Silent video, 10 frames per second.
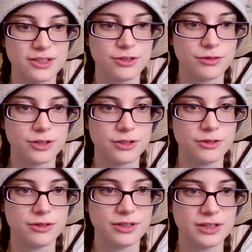
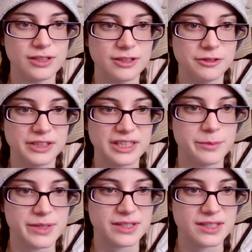Wait, you let
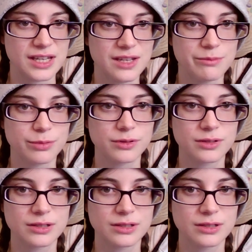him escape?